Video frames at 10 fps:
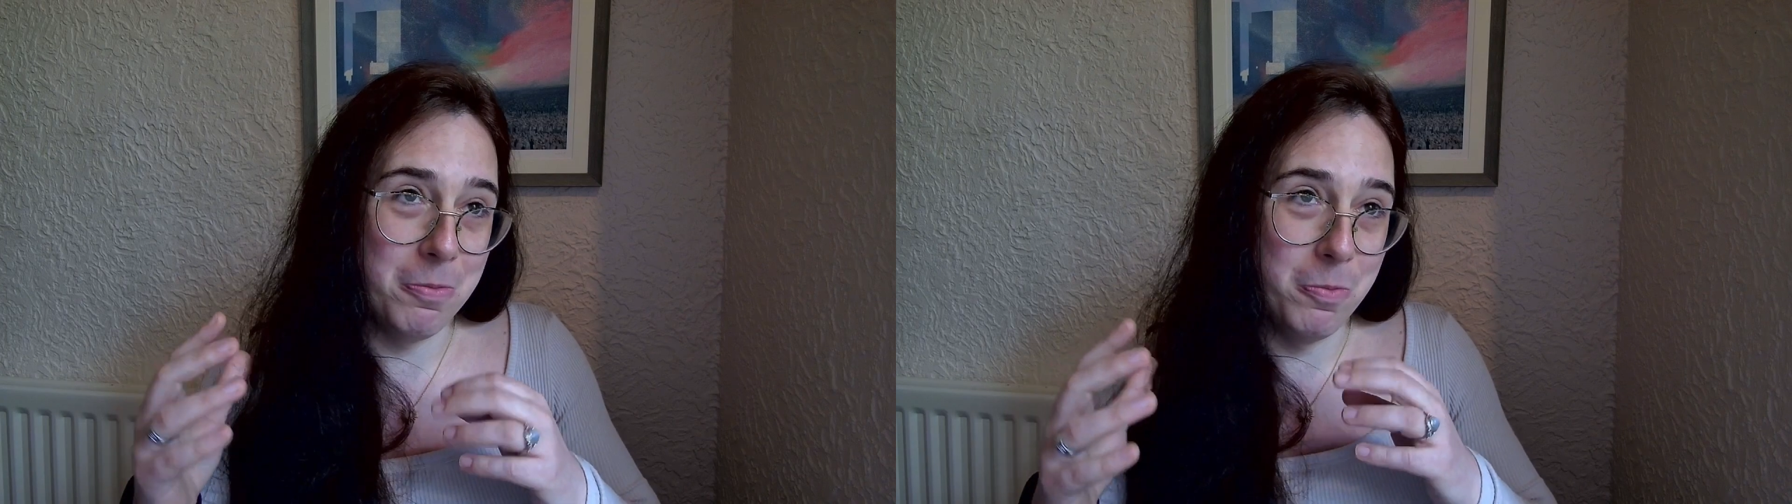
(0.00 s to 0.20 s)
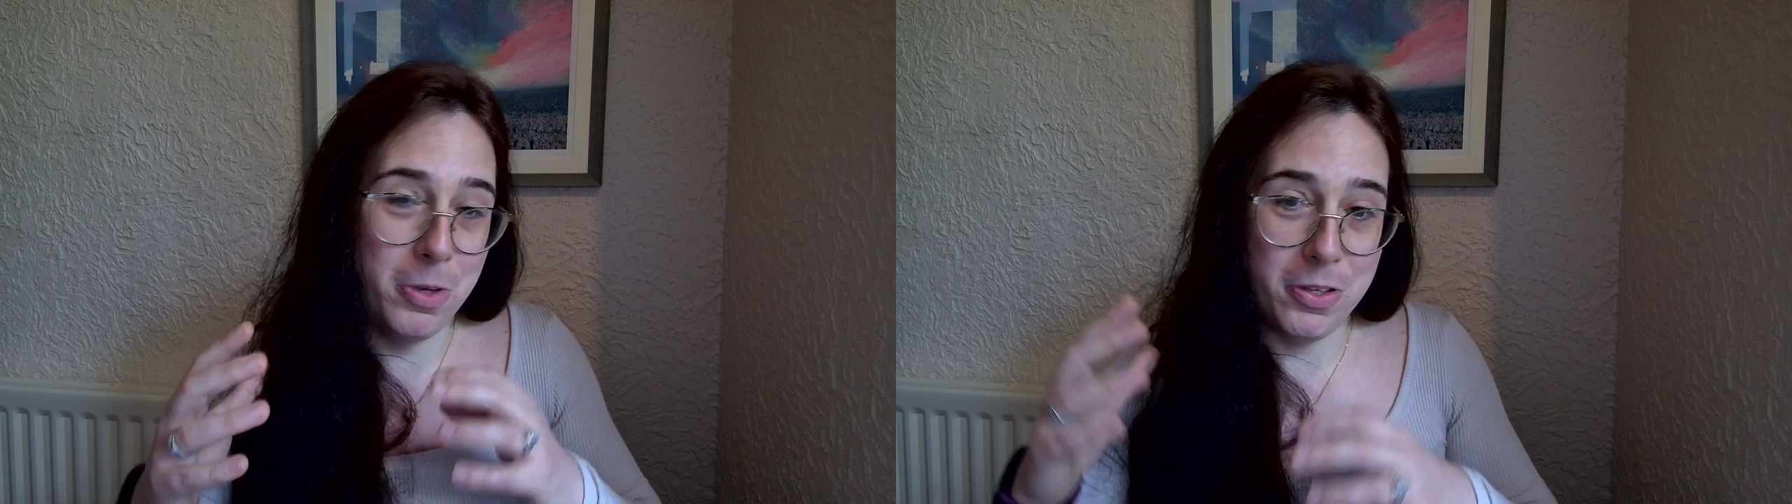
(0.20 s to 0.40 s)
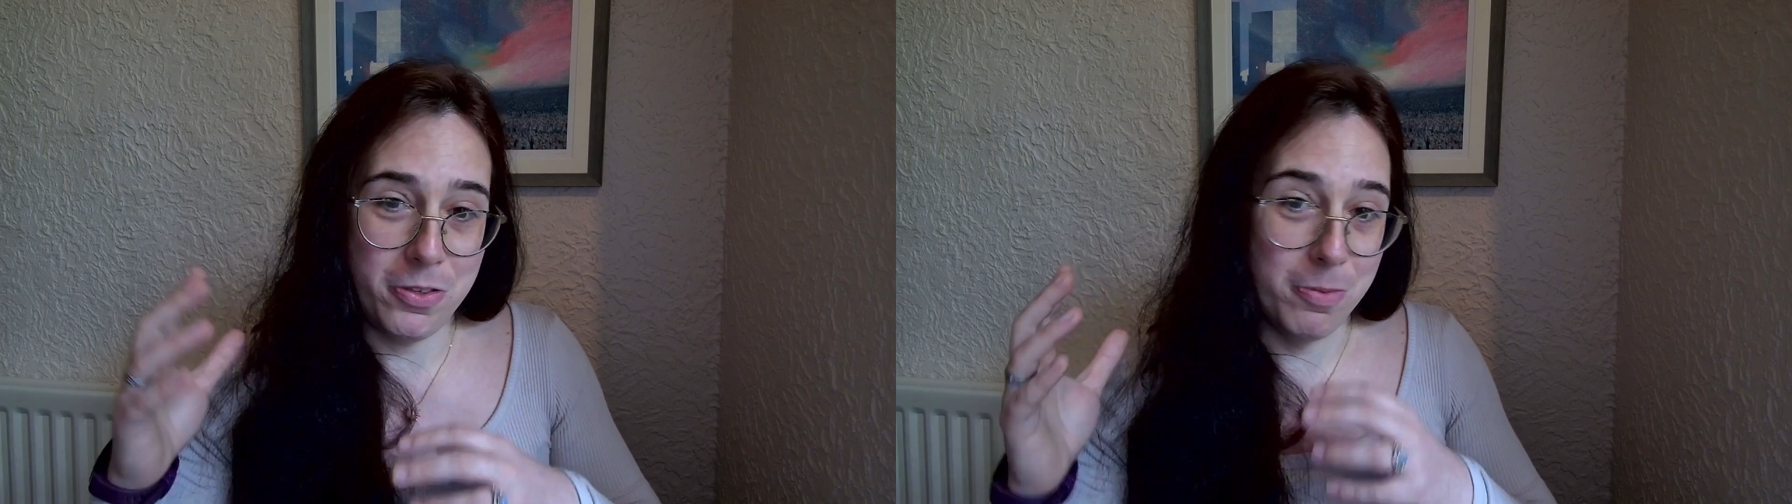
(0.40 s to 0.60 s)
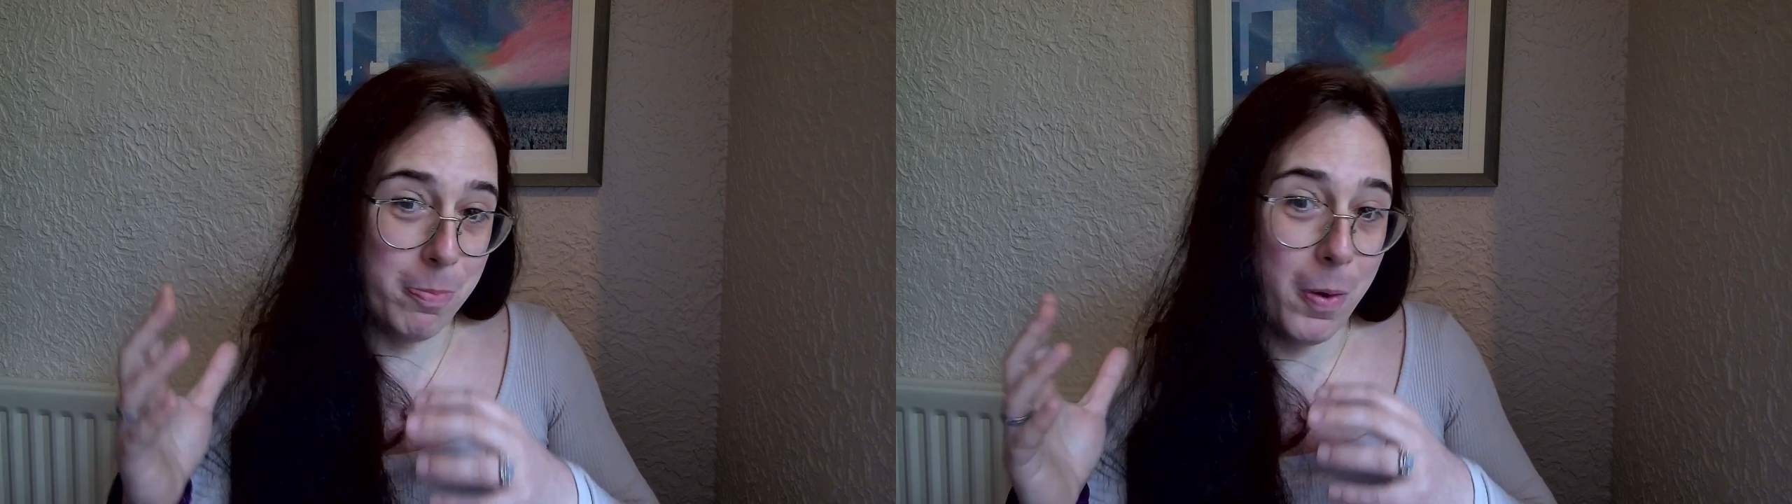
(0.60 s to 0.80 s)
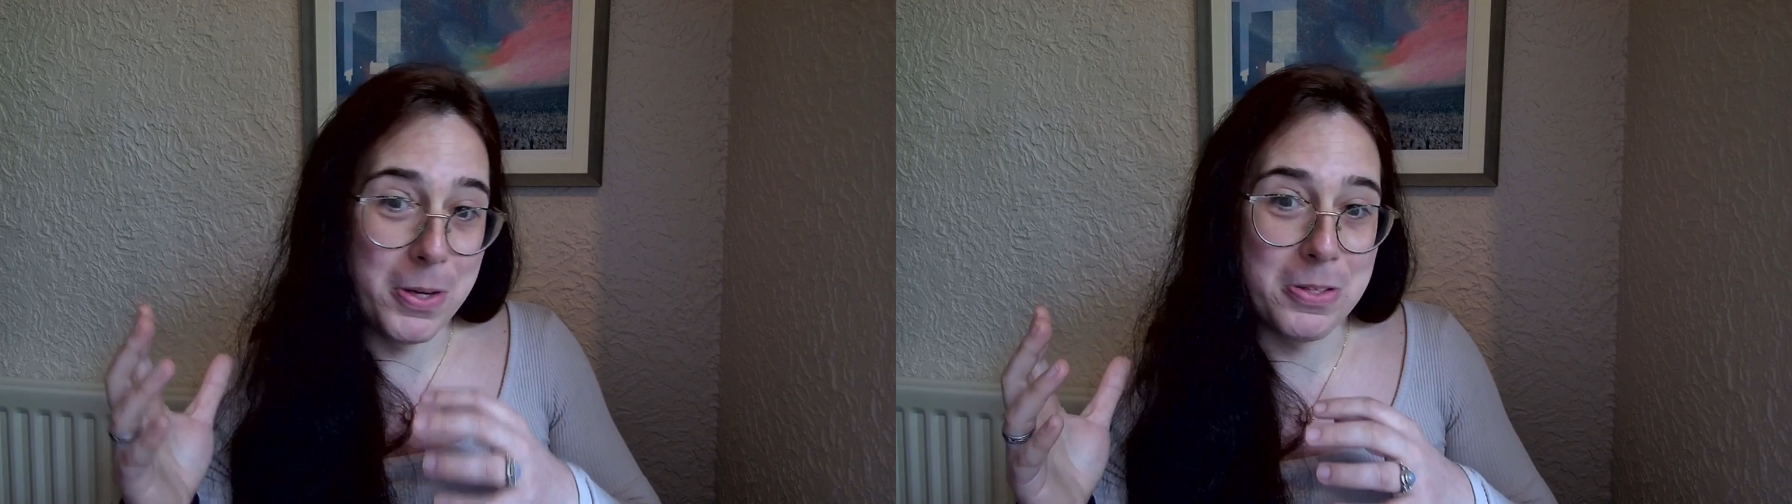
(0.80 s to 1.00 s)
whiz some
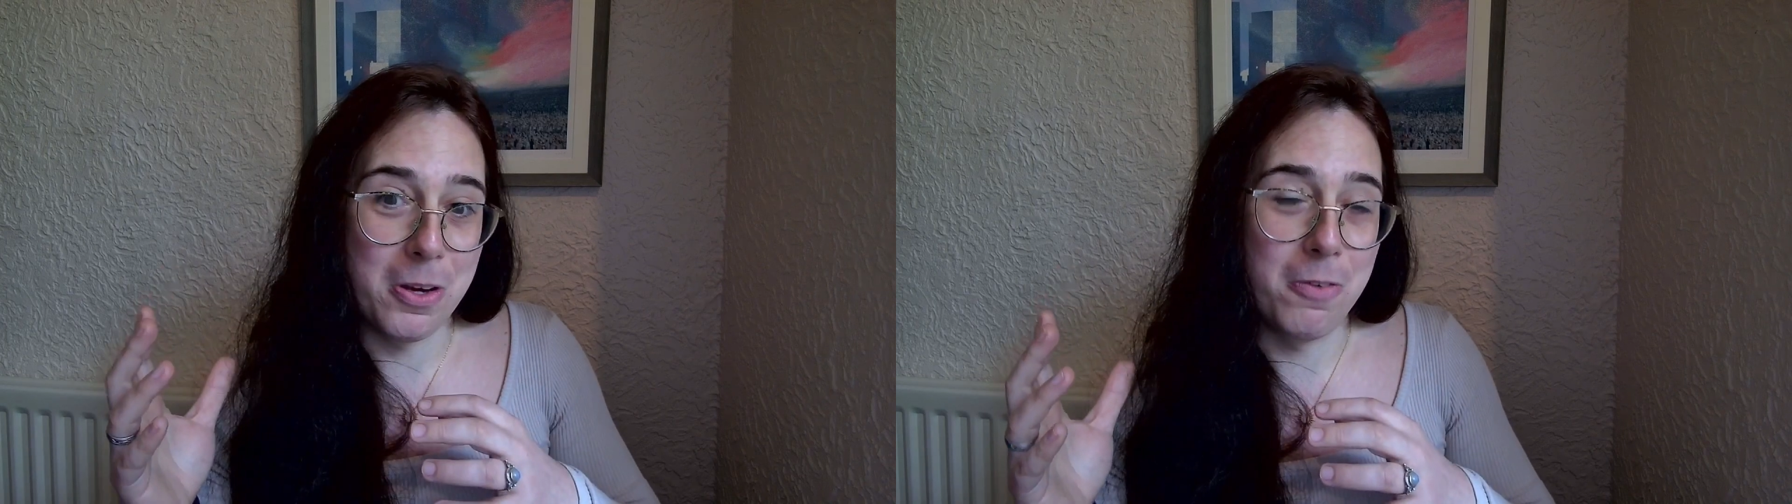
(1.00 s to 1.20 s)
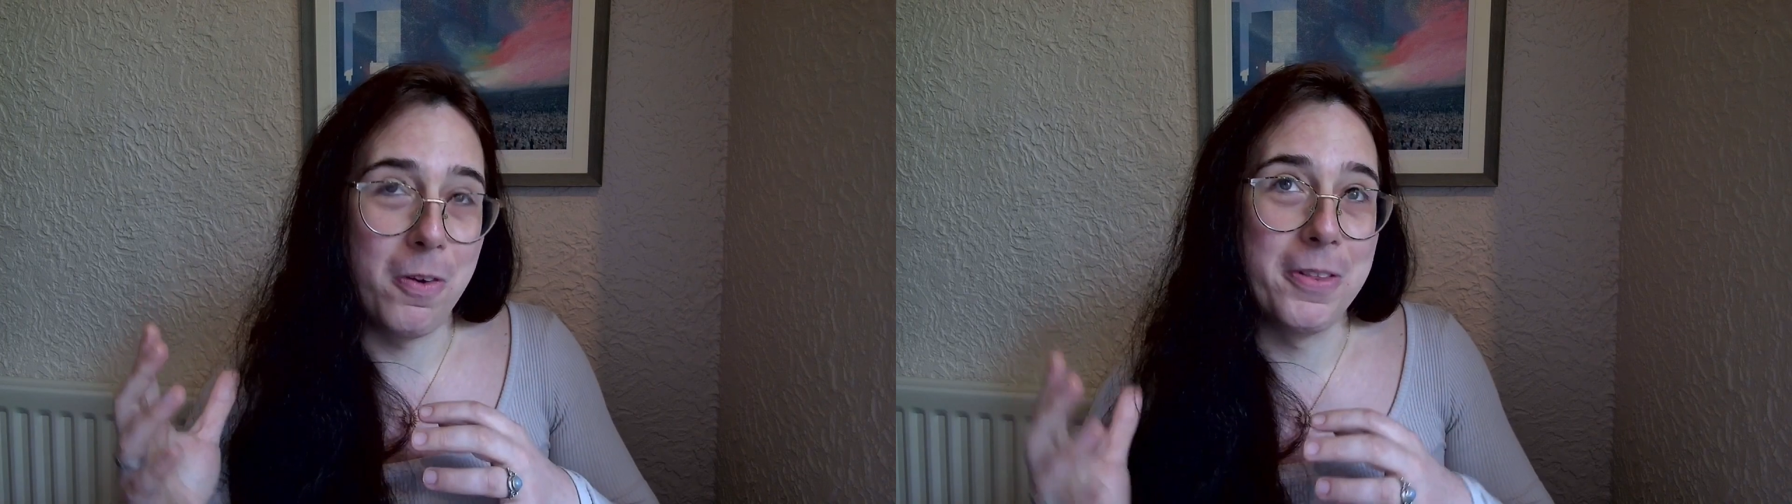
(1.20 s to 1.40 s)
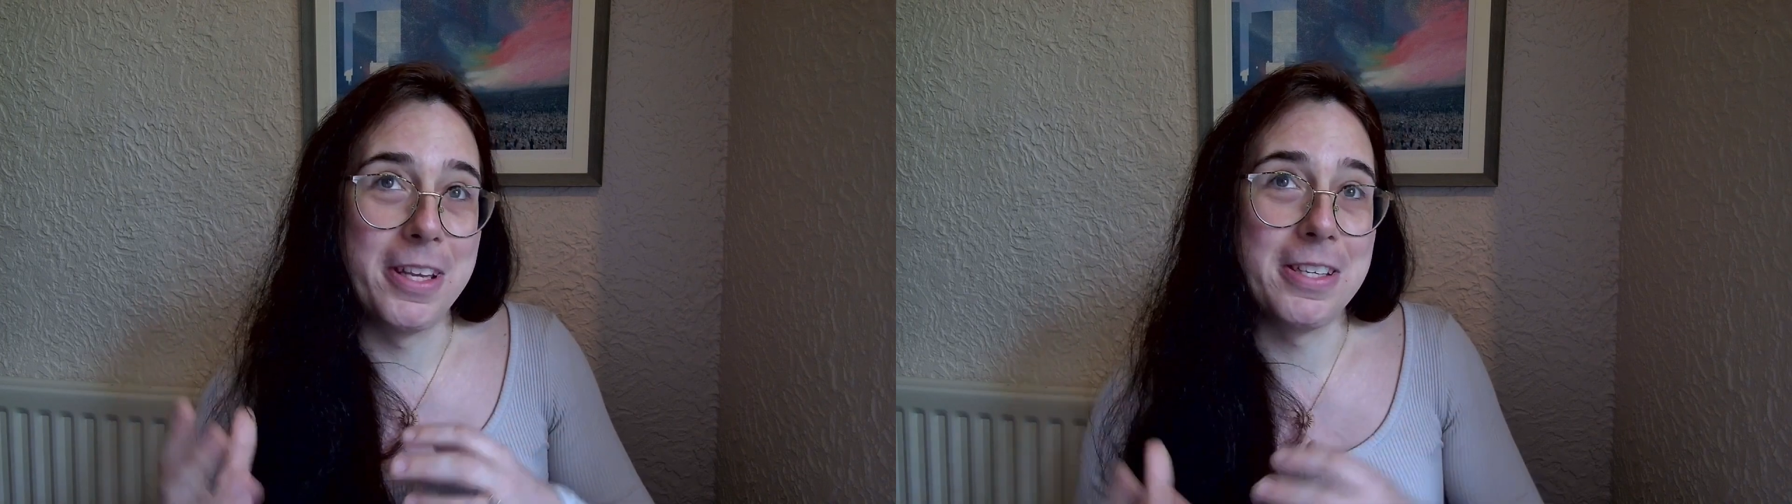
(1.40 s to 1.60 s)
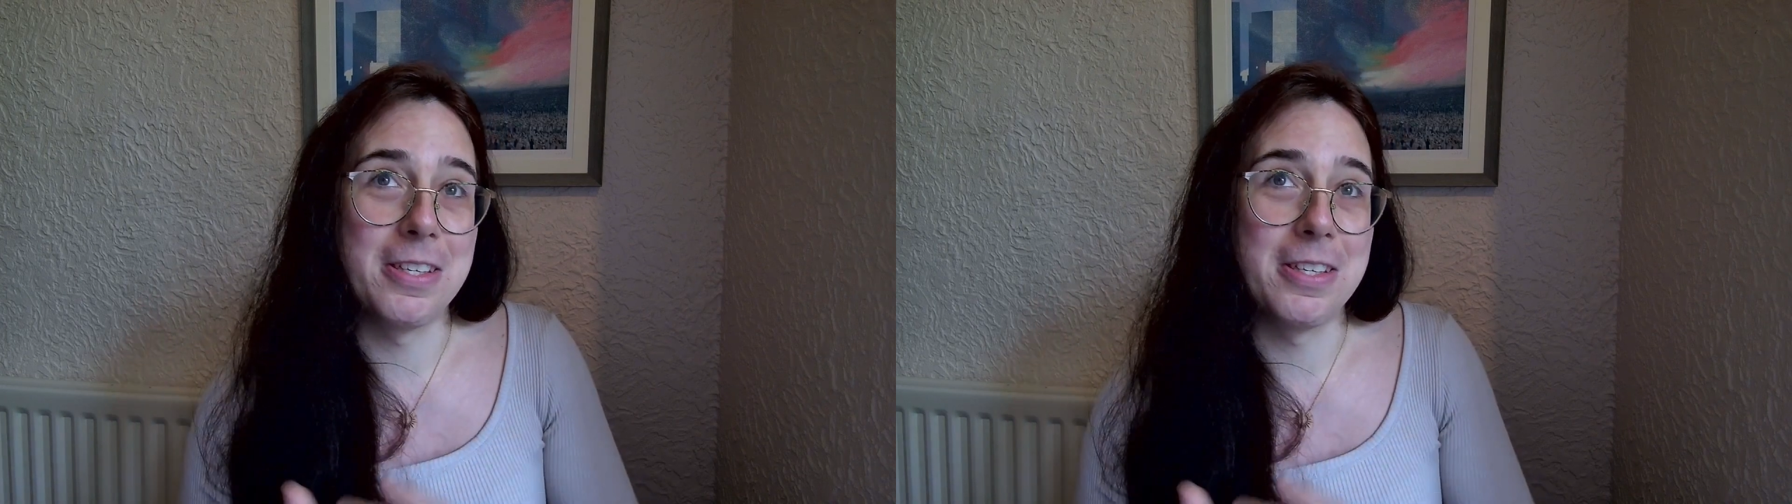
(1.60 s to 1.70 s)
points off on this,